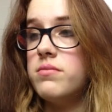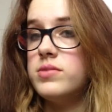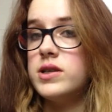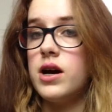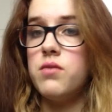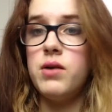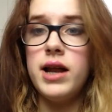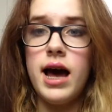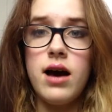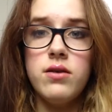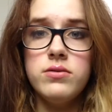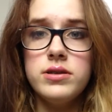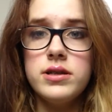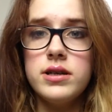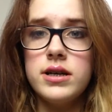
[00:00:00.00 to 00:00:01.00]
so I went
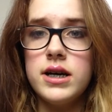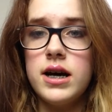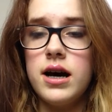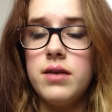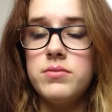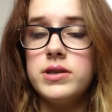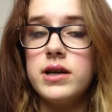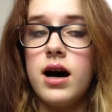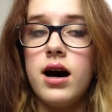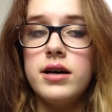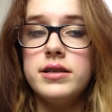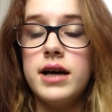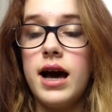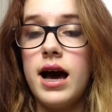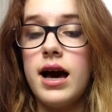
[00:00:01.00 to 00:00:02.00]

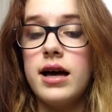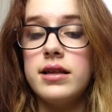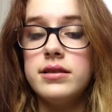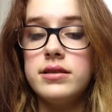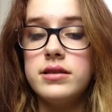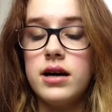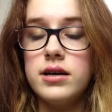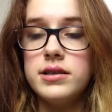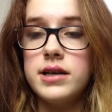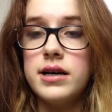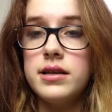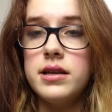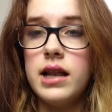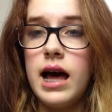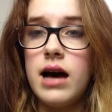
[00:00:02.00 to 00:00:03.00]
outside and I sat
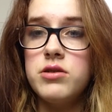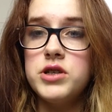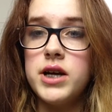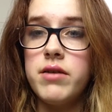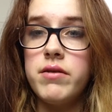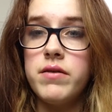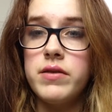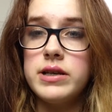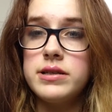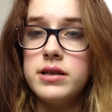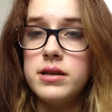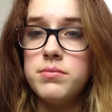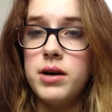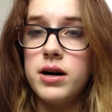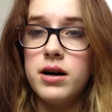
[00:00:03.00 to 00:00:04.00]
in the lounge area of the
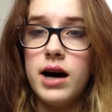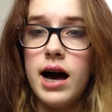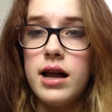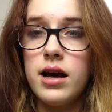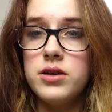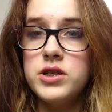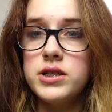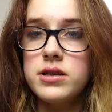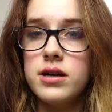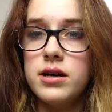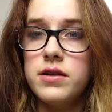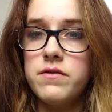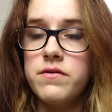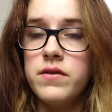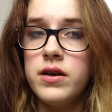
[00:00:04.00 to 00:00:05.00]
cinema, and I just
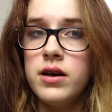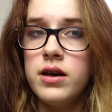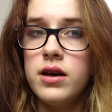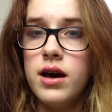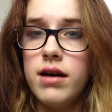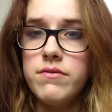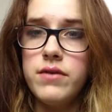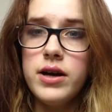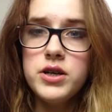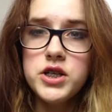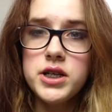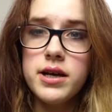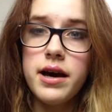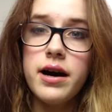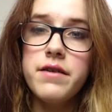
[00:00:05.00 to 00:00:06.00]
kind of,
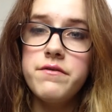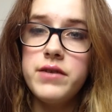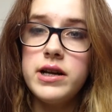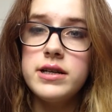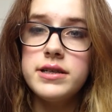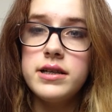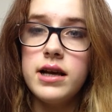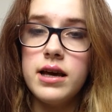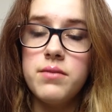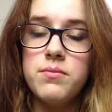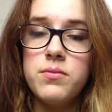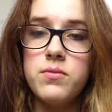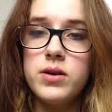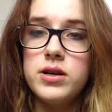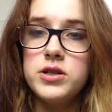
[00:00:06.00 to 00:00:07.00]
eventually I fell
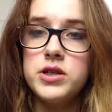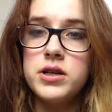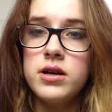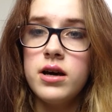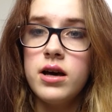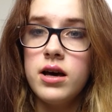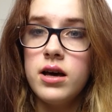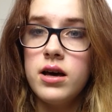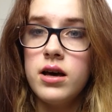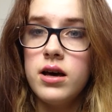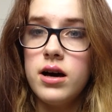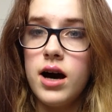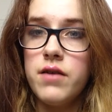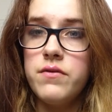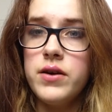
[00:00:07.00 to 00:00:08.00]
asleep, which
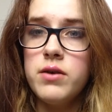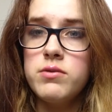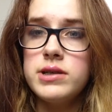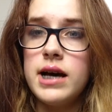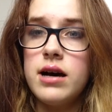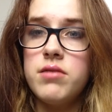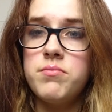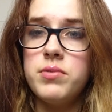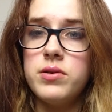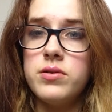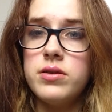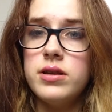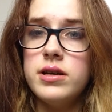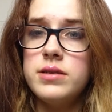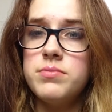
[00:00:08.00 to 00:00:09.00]
I think was out of
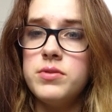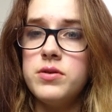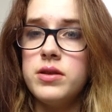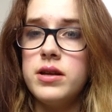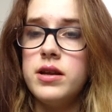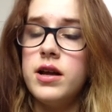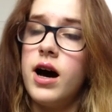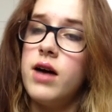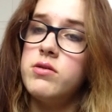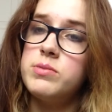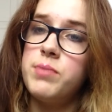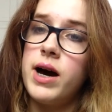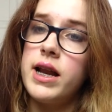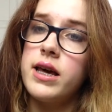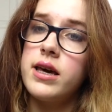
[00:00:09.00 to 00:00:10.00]
boredness more than I was
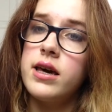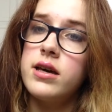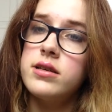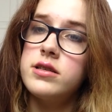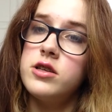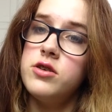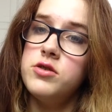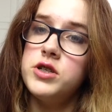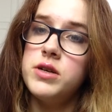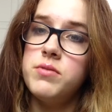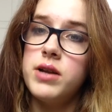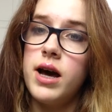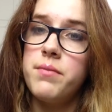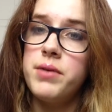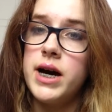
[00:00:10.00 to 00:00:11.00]
panicking, because usually
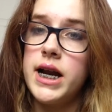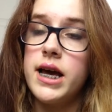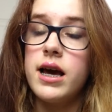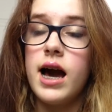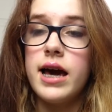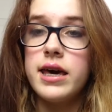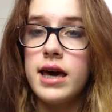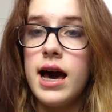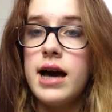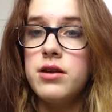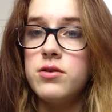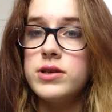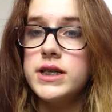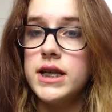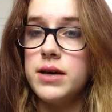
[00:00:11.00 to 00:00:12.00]
when I panic I
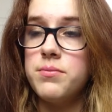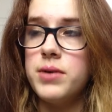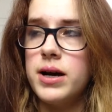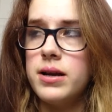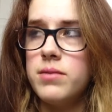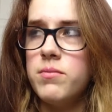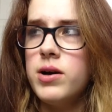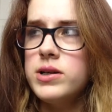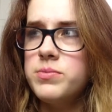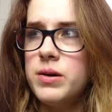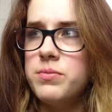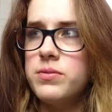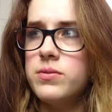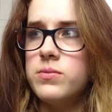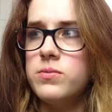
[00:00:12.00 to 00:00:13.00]
cannot sleep, and most
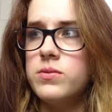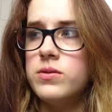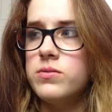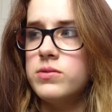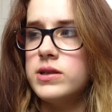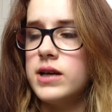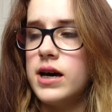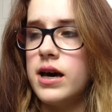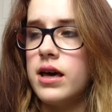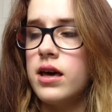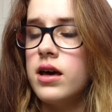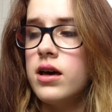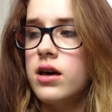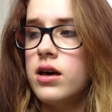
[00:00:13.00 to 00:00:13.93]
people will say,